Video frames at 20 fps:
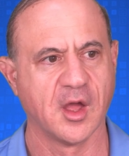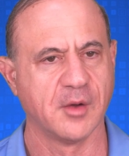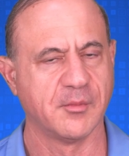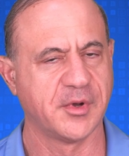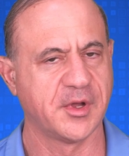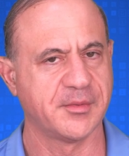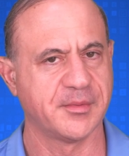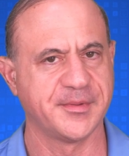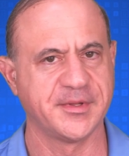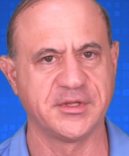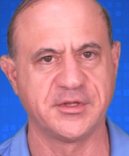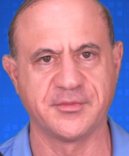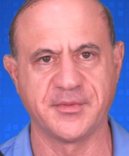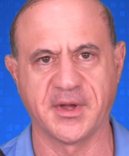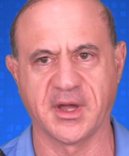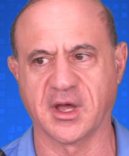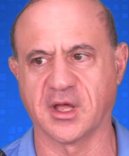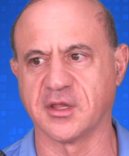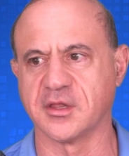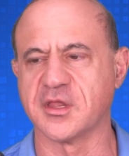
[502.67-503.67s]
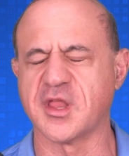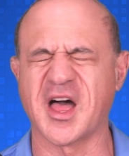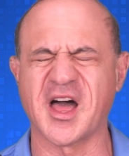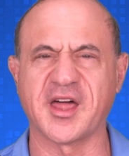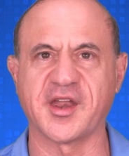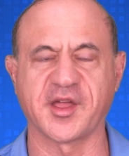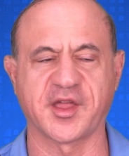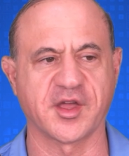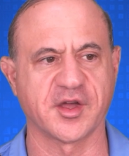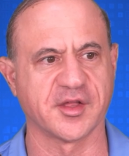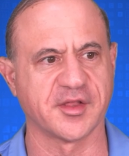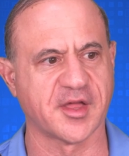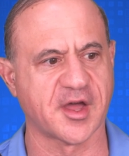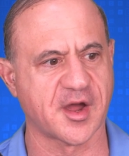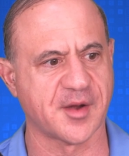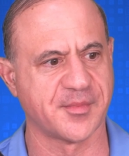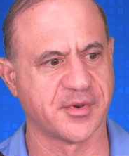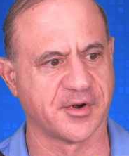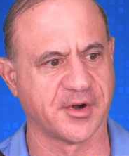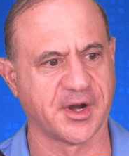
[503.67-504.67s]
We will be doing a lot of
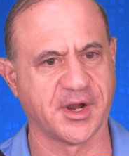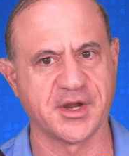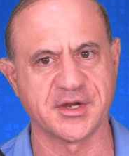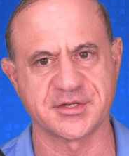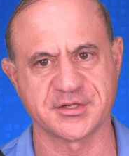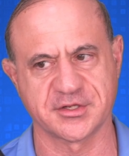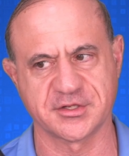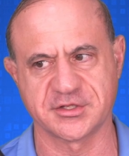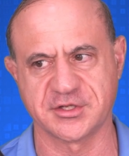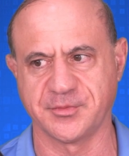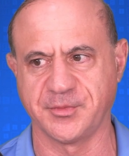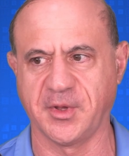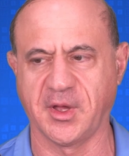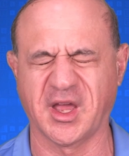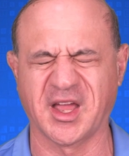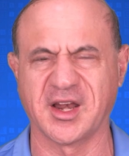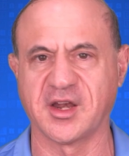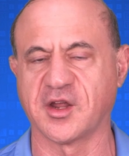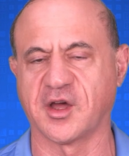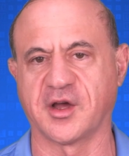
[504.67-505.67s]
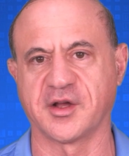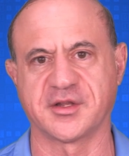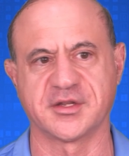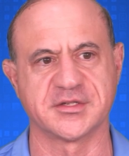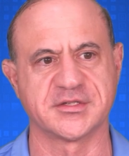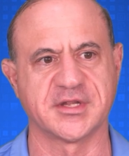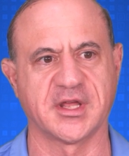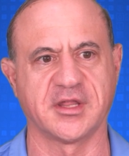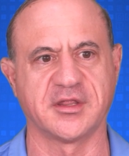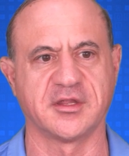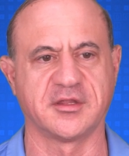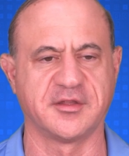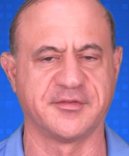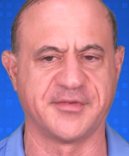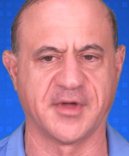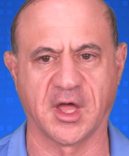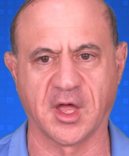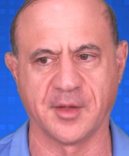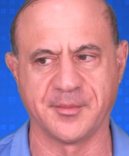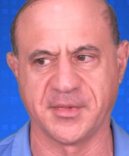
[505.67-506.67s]
collaboration so we can talk to, say, the
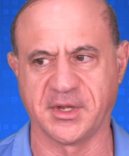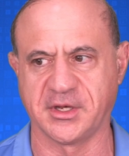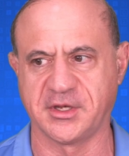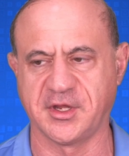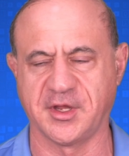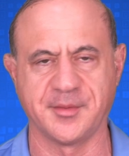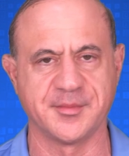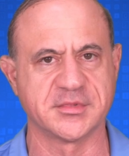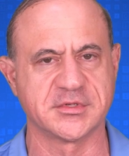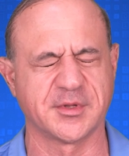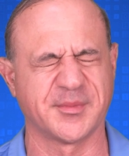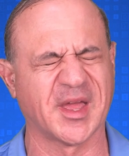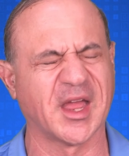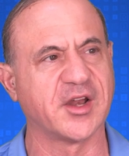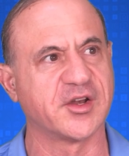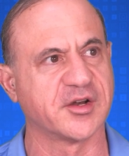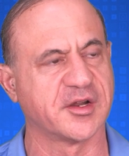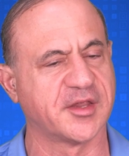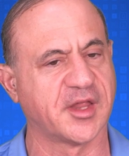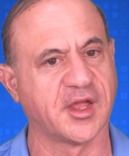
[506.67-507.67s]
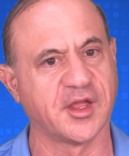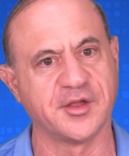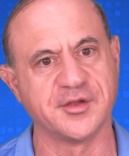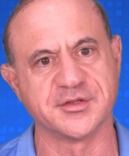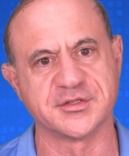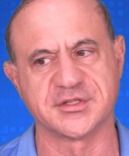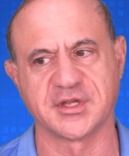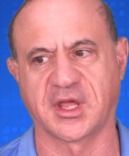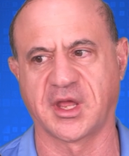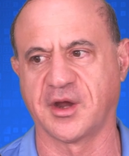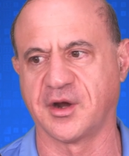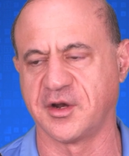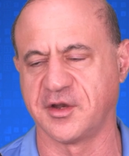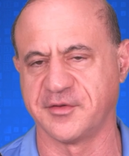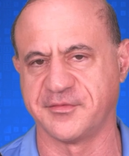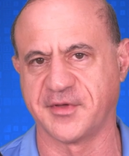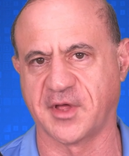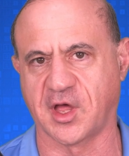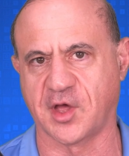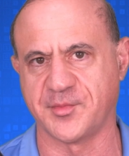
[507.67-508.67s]
development teams to make sure they use secure
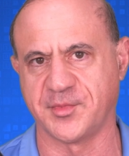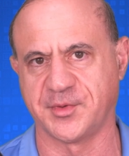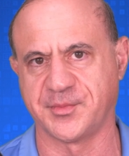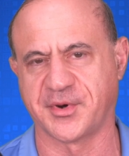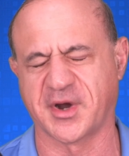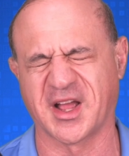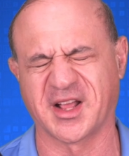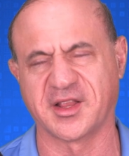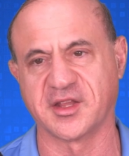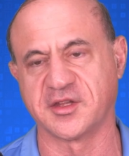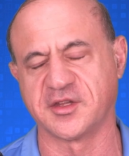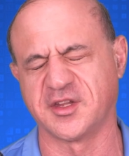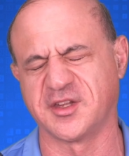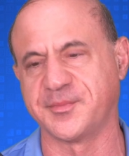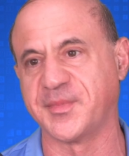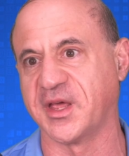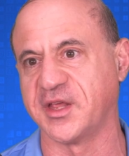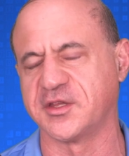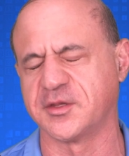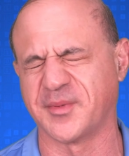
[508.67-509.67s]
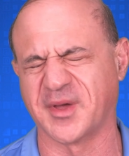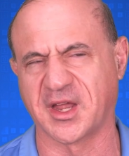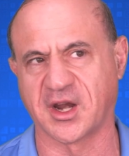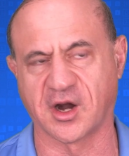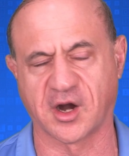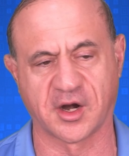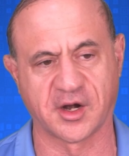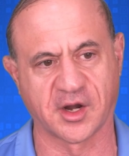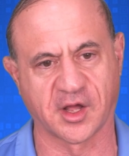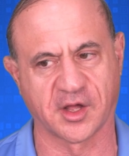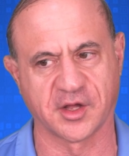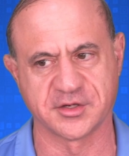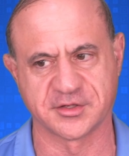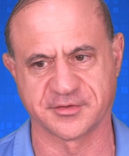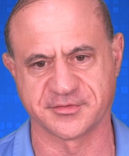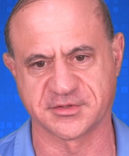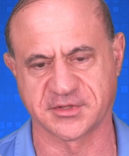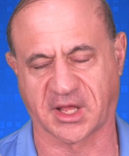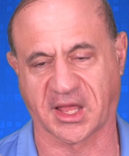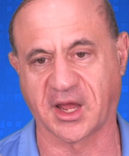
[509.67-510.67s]
development practices based upon our knowledge
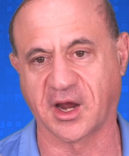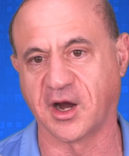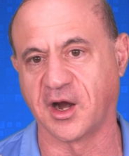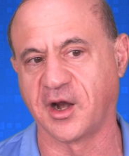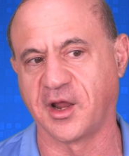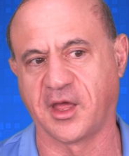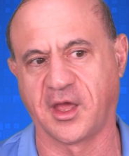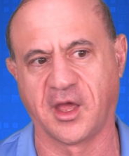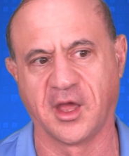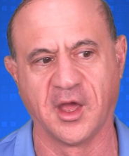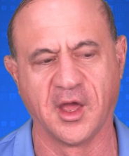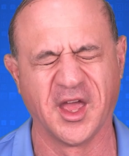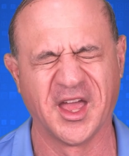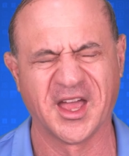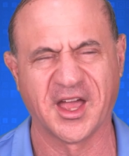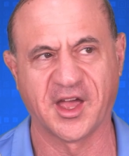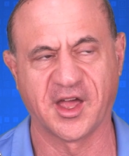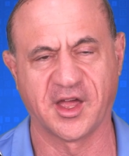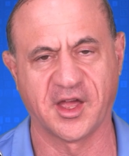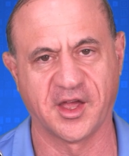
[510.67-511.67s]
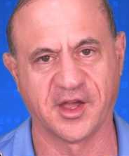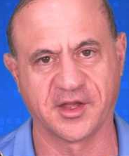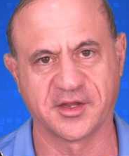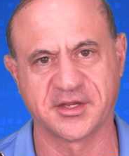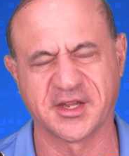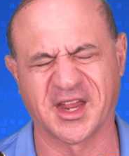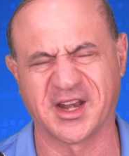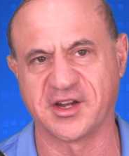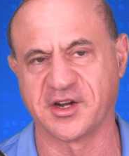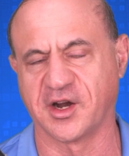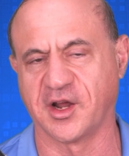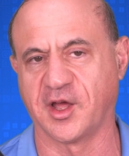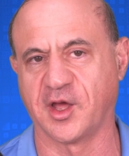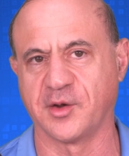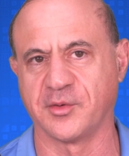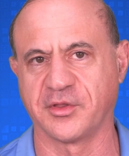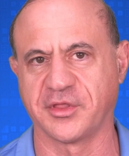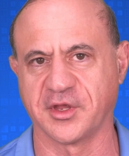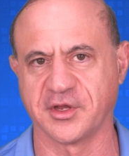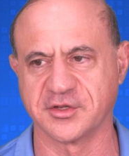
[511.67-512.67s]
of security, etc.,
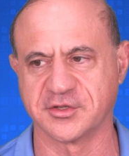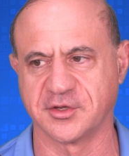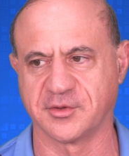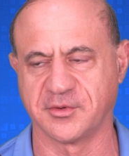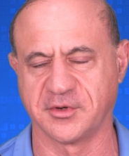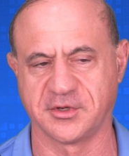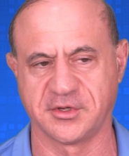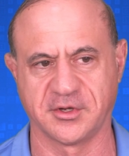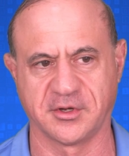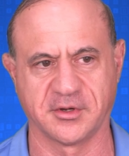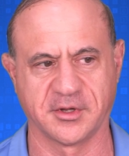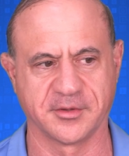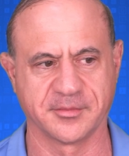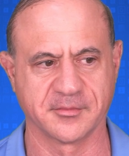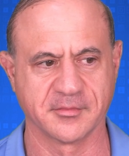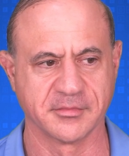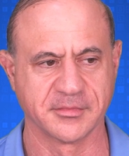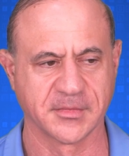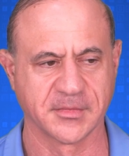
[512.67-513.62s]
and things that we're doing.